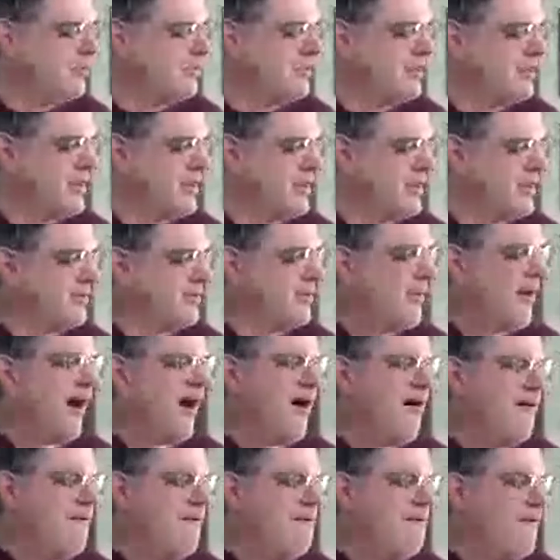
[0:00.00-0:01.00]
Protect
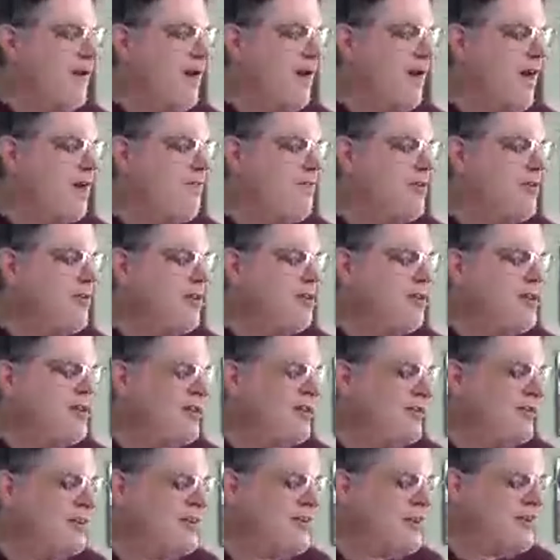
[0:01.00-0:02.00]
my
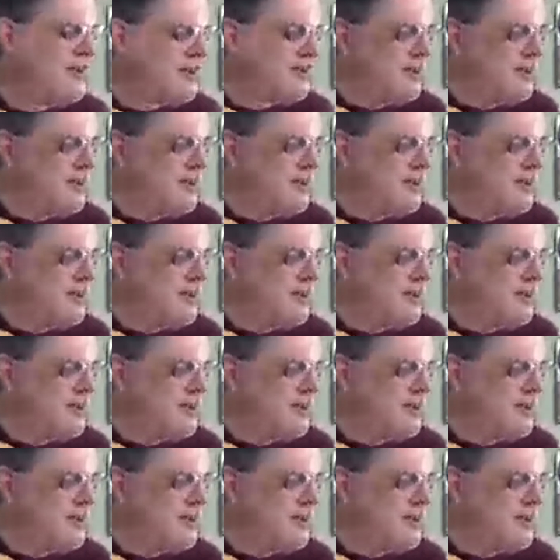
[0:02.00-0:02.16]
family.